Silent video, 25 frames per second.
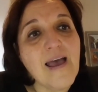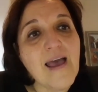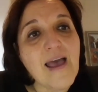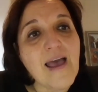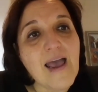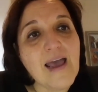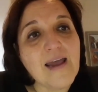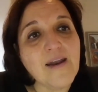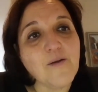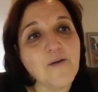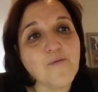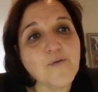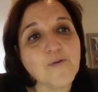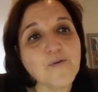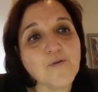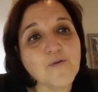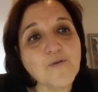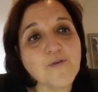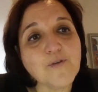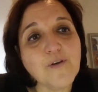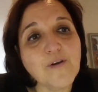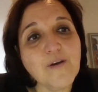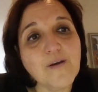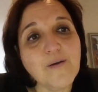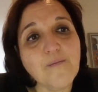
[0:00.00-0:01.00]
And it was
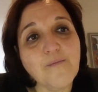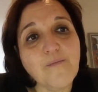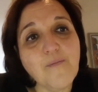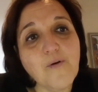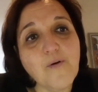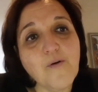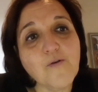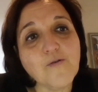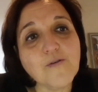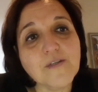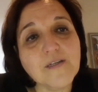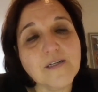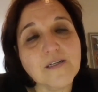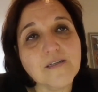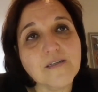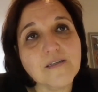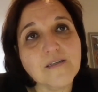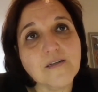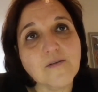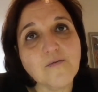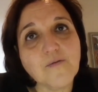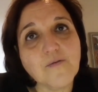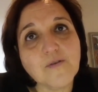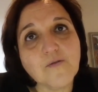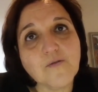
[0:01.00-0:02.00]
also important,
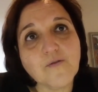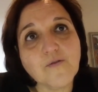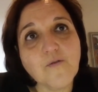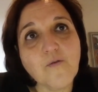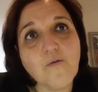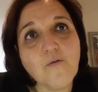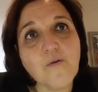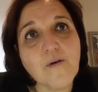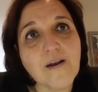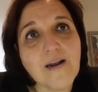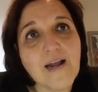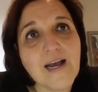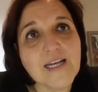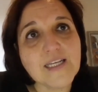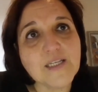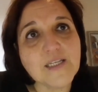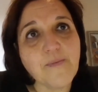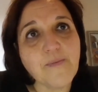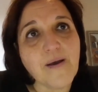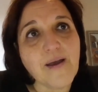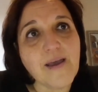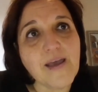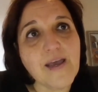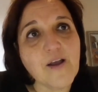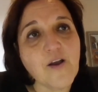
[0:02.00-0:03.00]
it was also organized
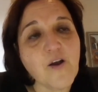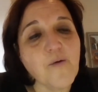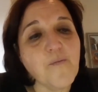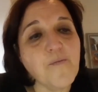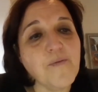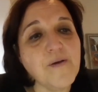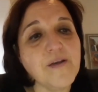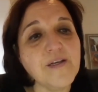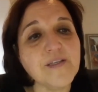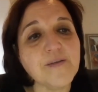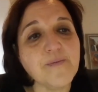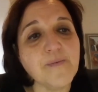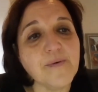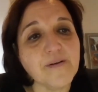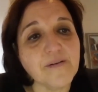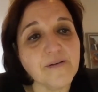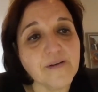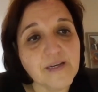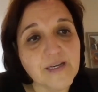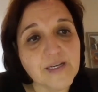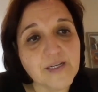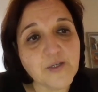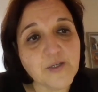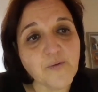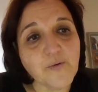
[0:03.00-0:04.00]
by Echo Peace Middle
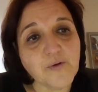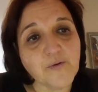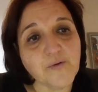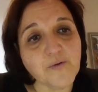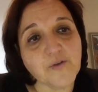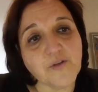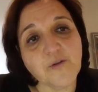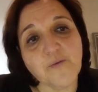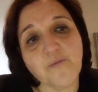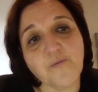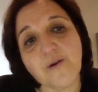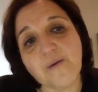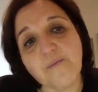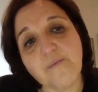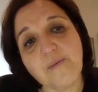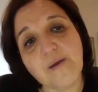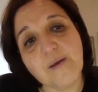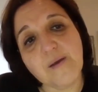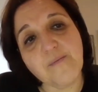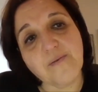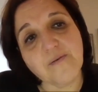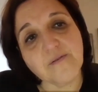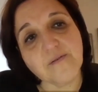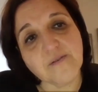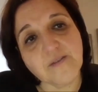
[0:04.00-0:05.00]
East, which was to bring
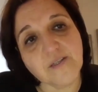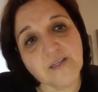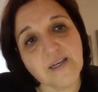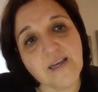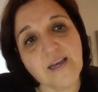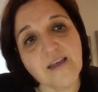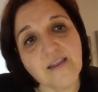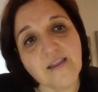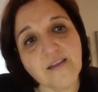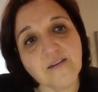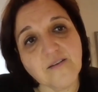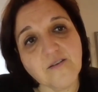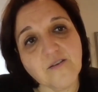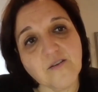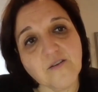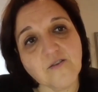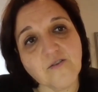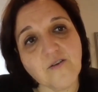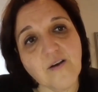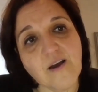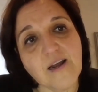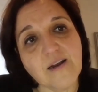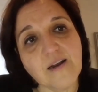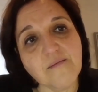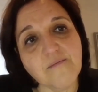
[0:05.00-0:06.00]
people together to
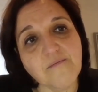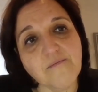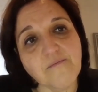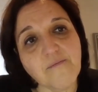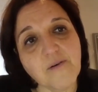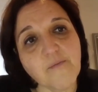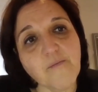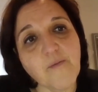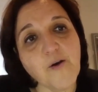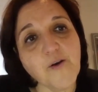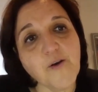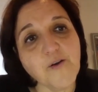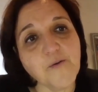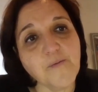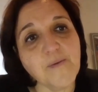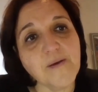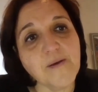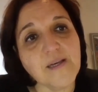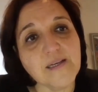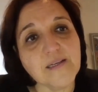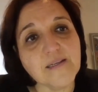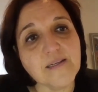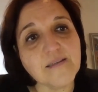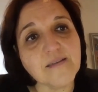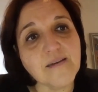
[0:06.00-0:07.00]
try and promote
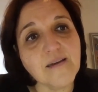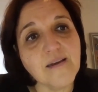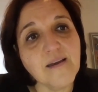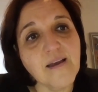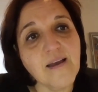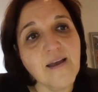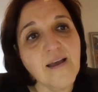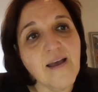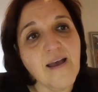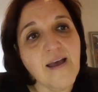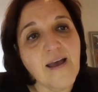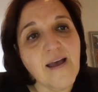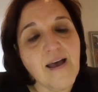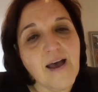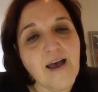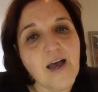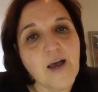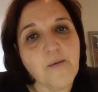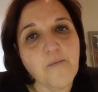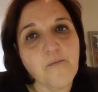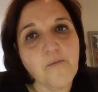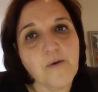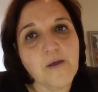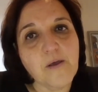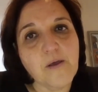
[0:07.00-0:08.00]
peace.
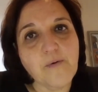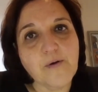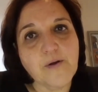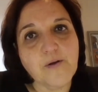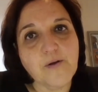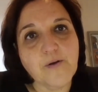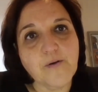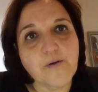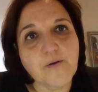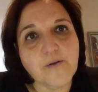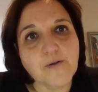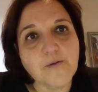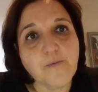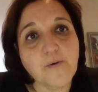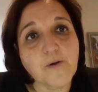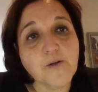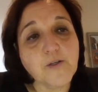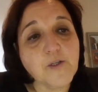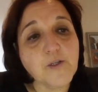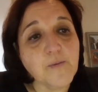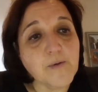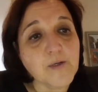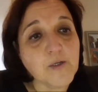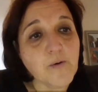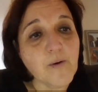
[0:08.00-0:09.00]
Um, we were
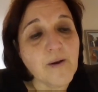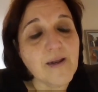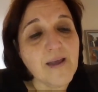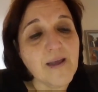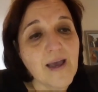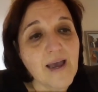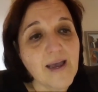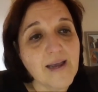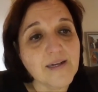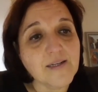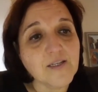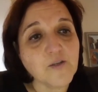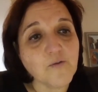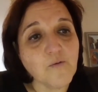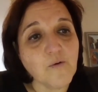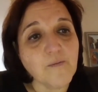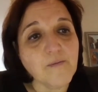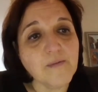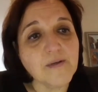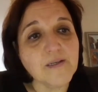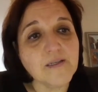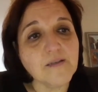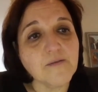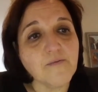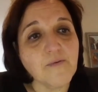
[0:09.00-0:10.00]
supposed to be twenty-eight
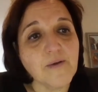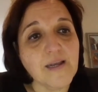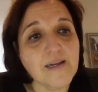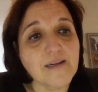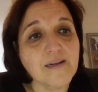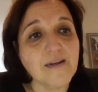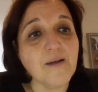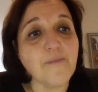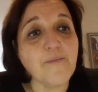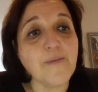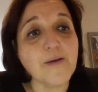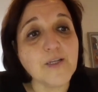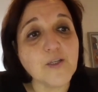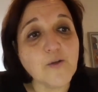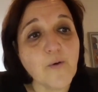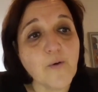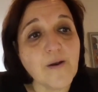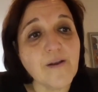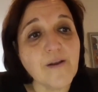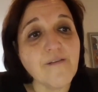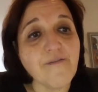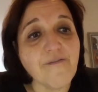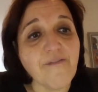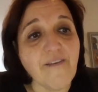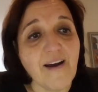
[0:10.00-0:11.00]
swimmers. We ended up being
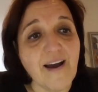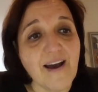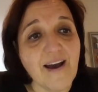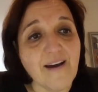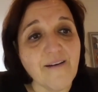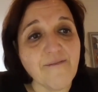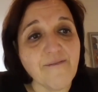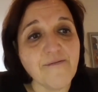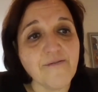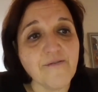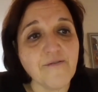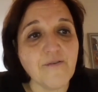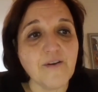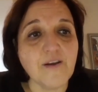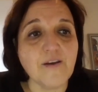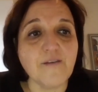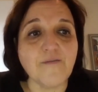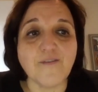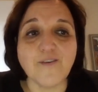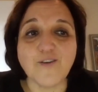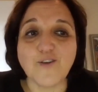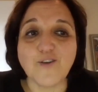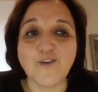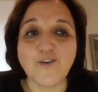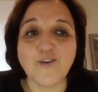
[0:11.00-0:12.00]
twenty-five. Three of
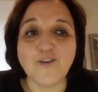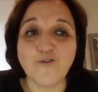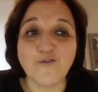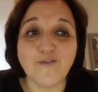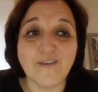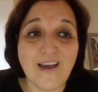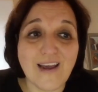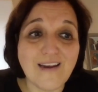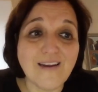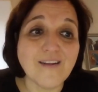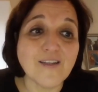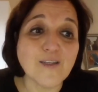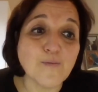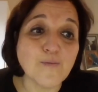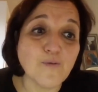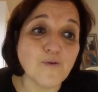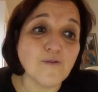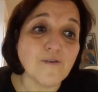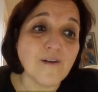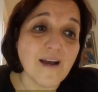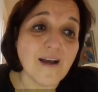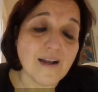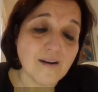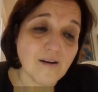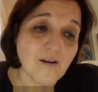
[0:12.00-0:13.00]
the Jordanians pulled
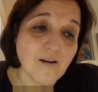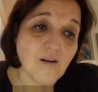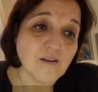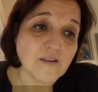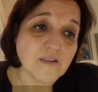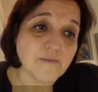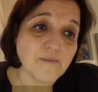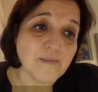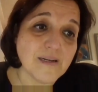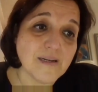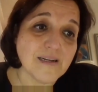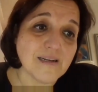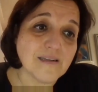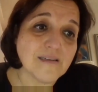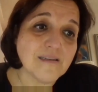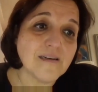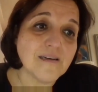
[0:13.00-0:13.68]
out last minute.